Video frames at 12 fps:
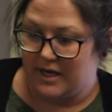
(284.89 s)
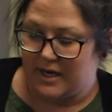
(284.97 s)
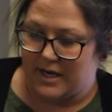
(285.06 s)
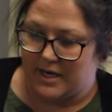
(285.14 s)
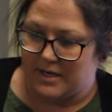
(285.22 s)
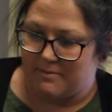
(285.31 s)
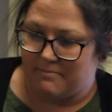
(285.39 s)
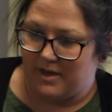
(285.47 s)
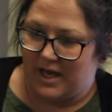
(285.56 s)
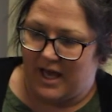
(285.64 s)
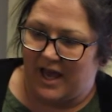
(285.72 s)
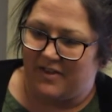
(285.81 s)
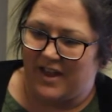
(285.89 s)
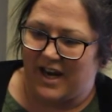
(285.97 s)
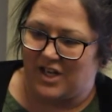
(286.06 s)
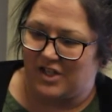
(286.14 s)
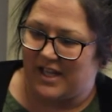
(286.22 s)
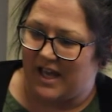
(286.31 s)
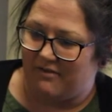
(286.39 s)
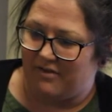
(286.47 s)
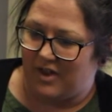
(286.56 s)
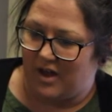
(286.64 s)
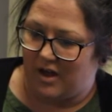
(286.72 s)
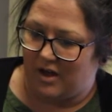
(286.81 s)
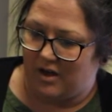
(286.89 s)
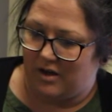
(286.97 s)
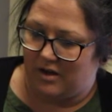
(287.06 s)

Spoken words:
And then I just have the,